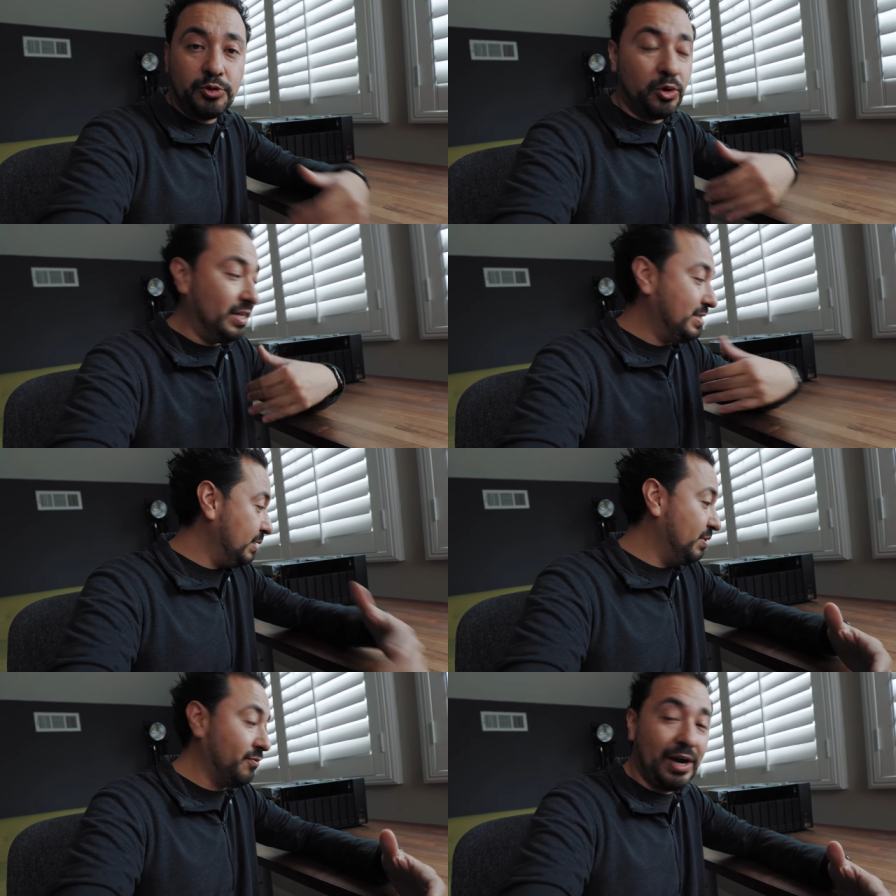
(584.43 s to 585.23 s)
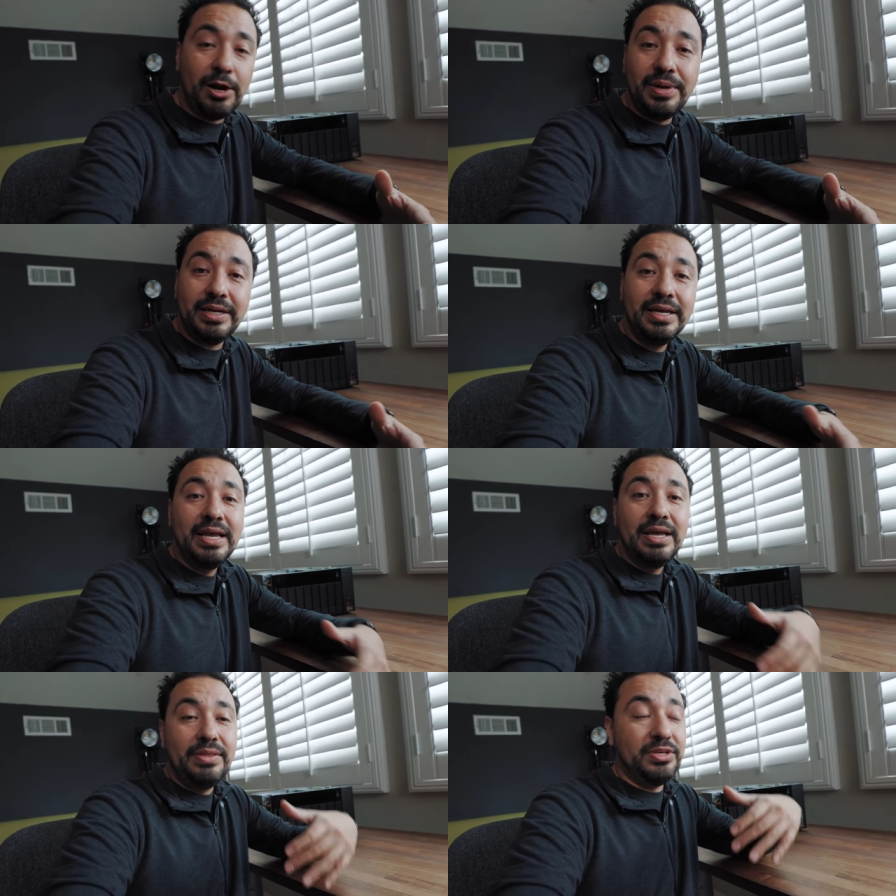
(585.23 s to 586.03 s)
If you're in a team environment,
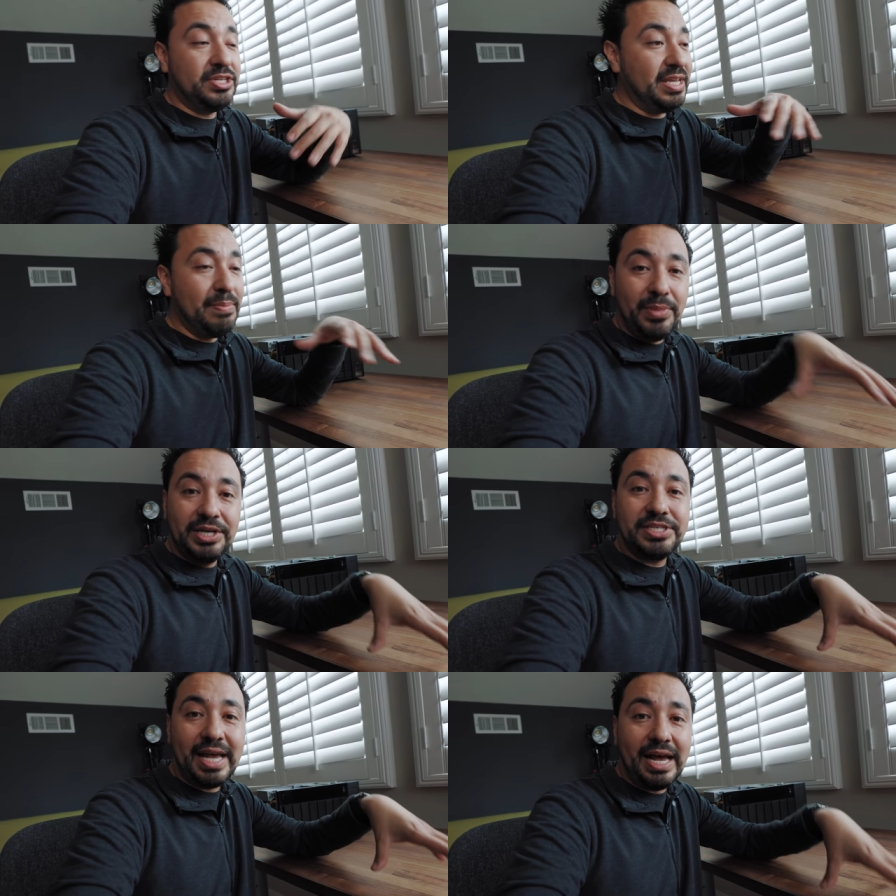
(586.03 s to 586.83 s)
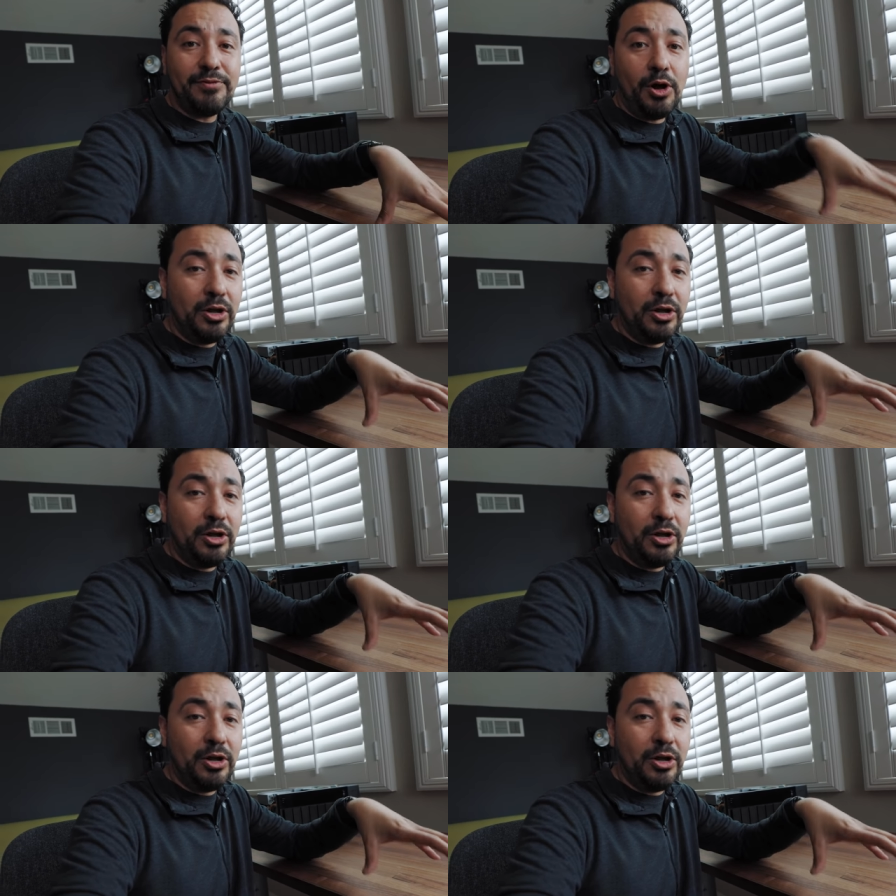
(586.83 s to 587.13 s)
this is a must-have.